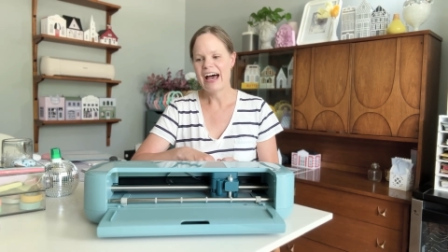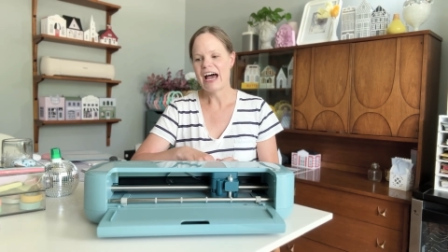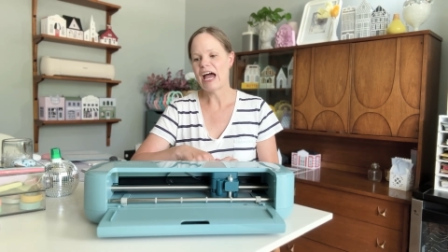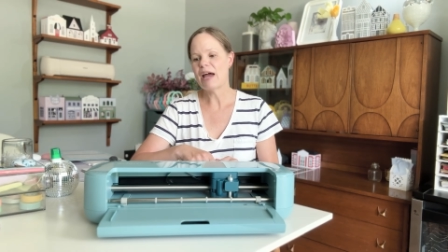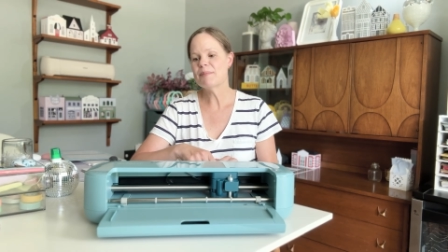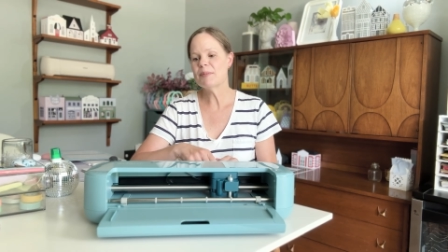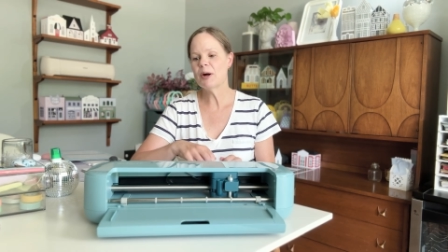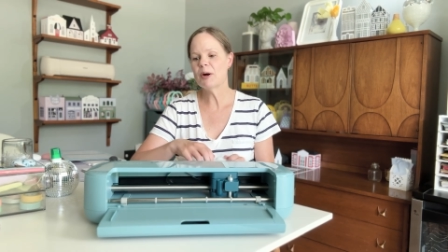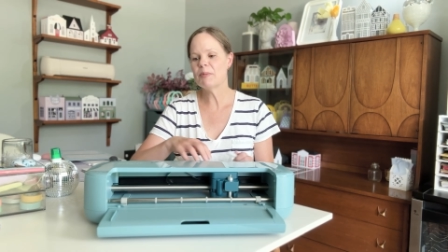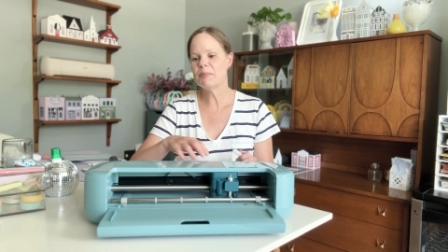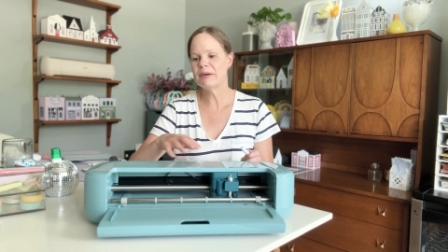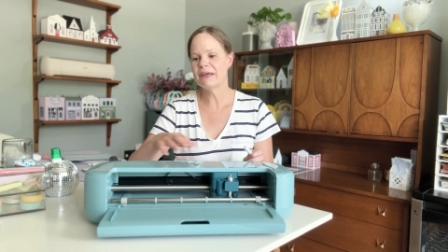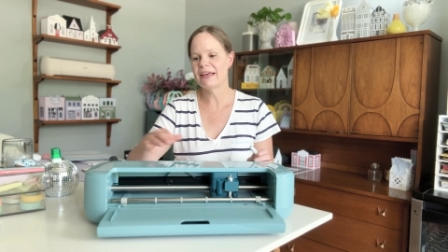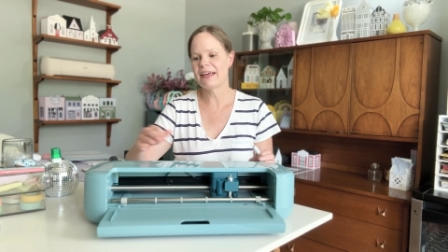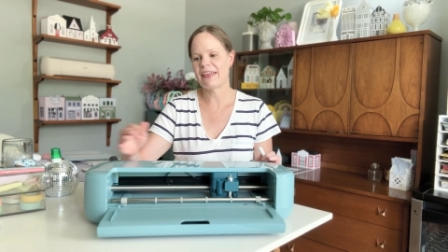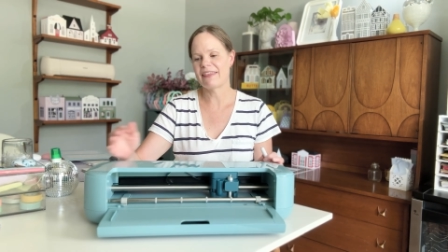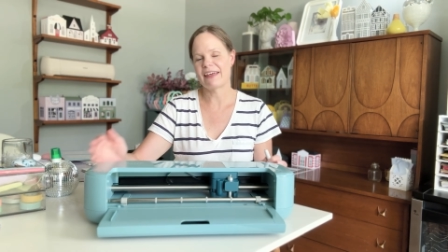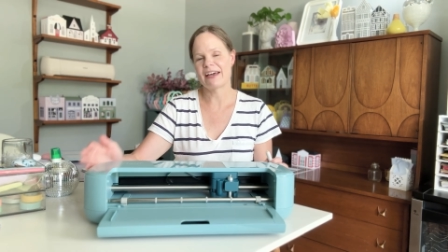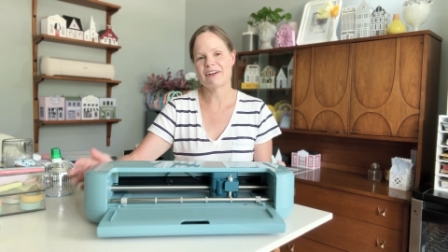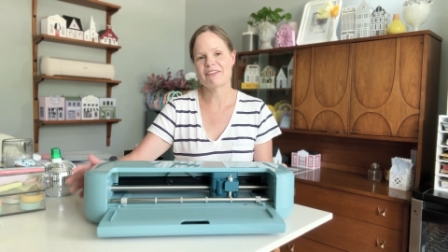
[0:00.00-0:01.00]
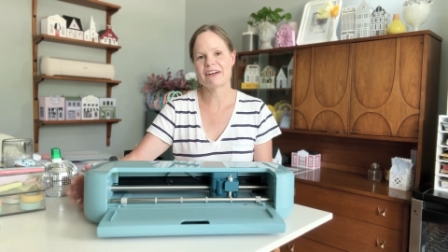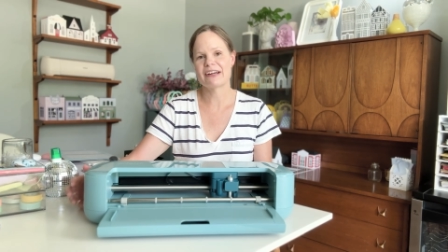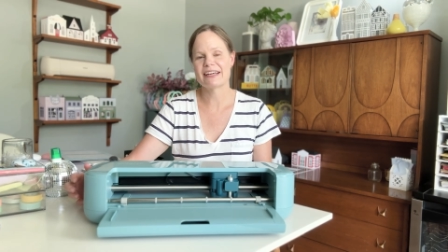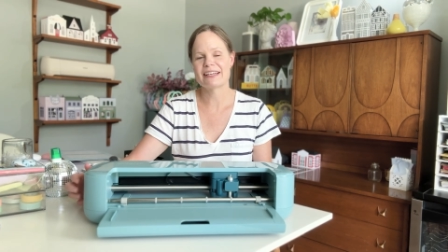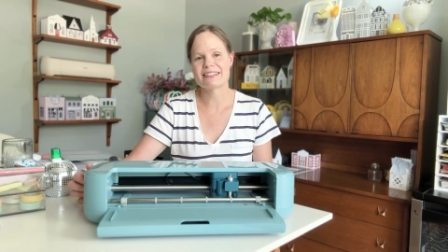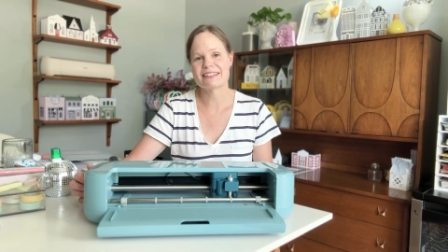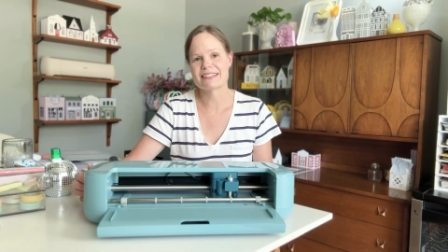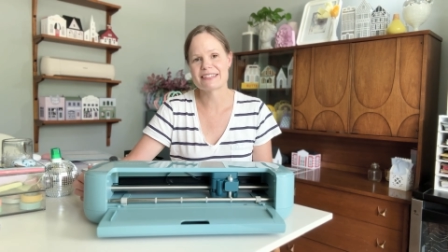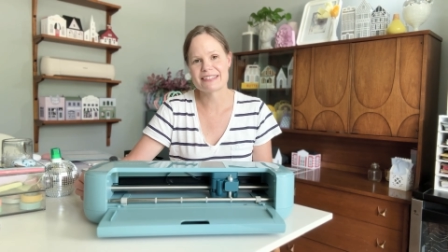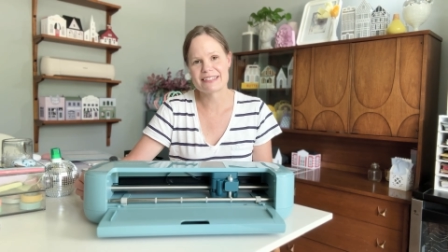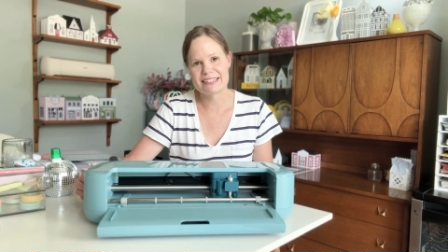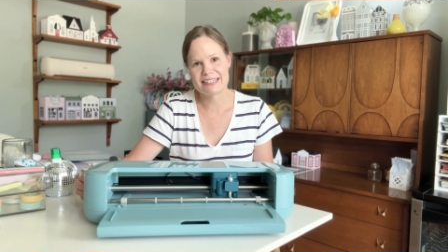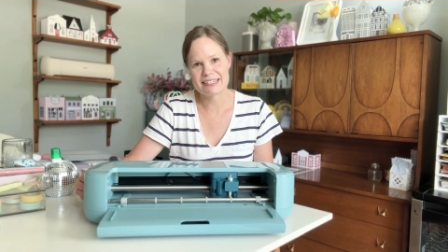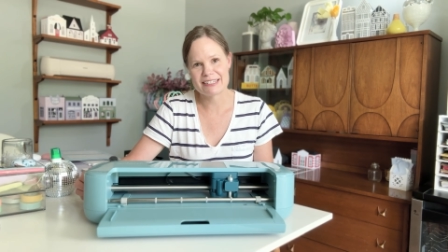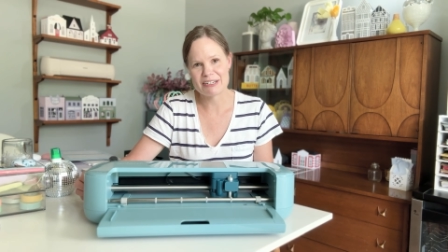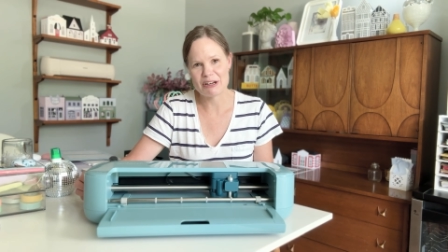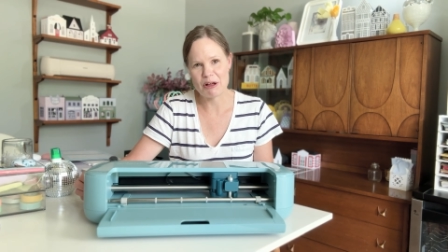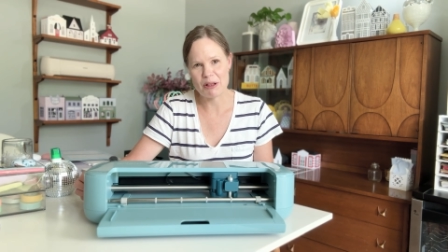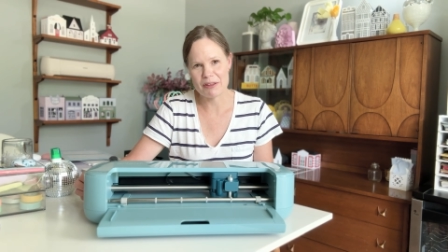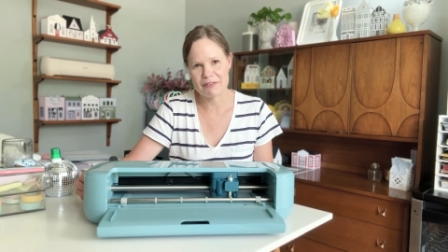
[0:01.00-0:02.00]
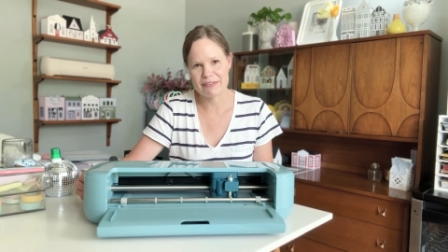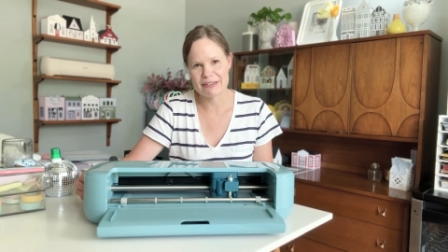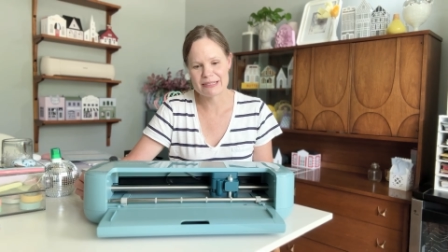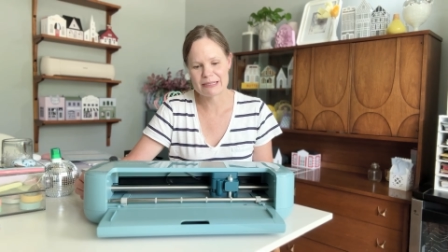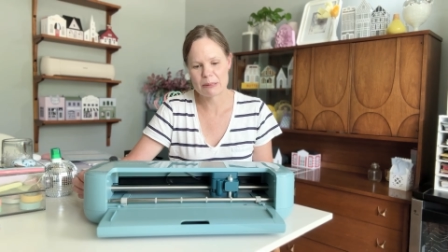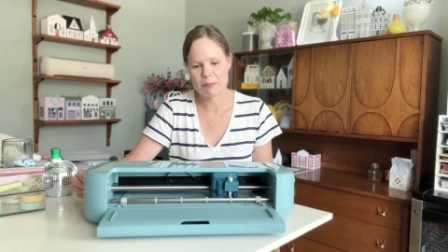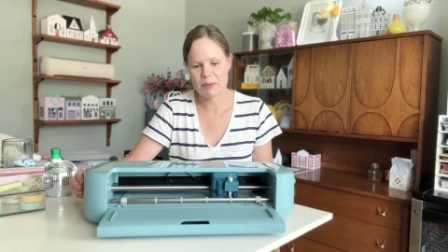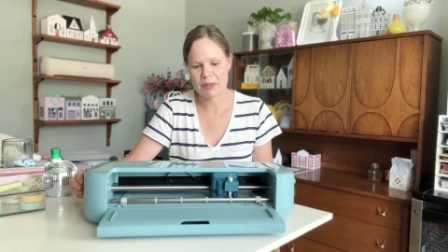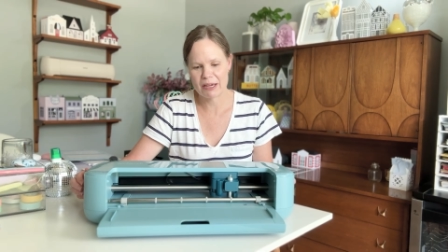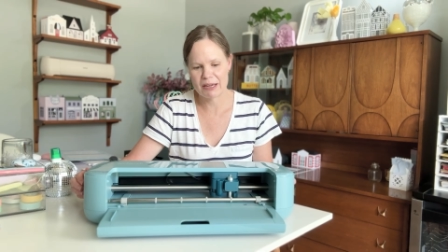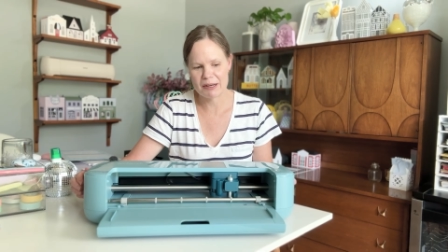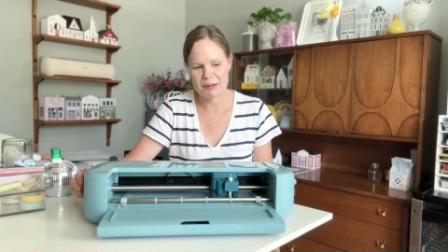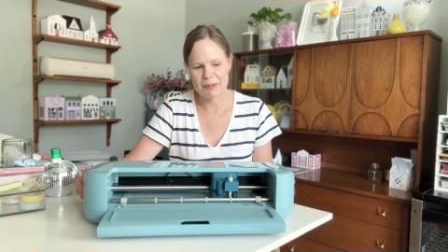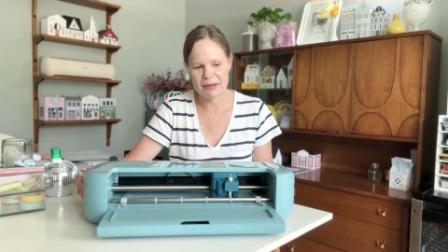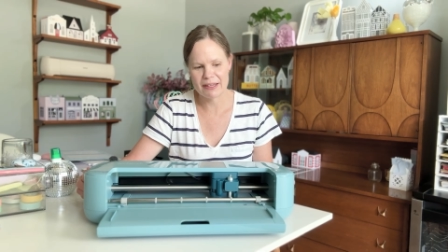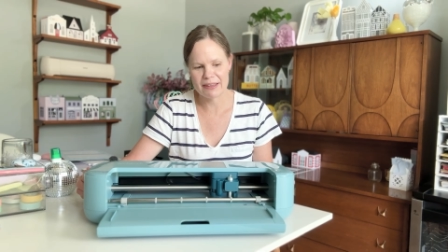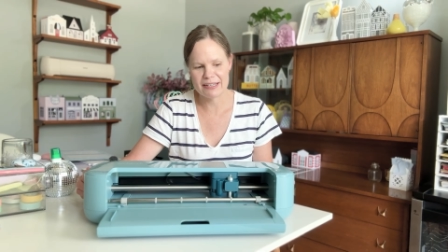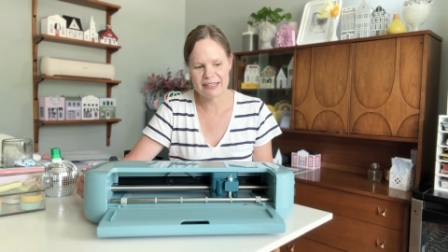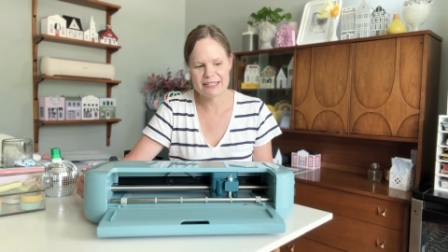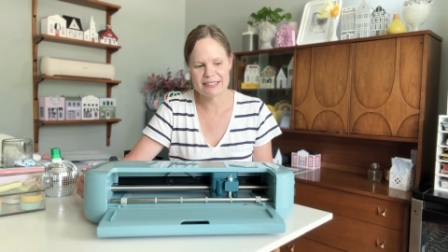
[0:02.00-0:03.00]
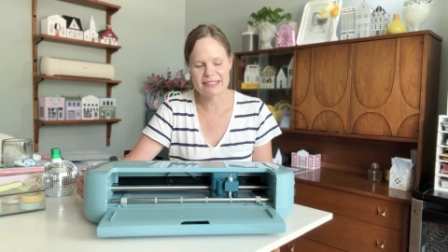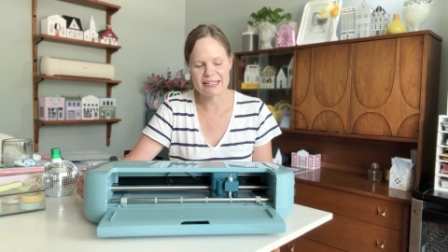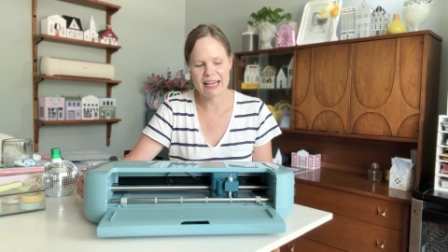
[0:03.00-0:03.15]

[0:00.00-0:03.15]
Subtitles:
I'm hoping that Cricut is listening to all of us complain about this,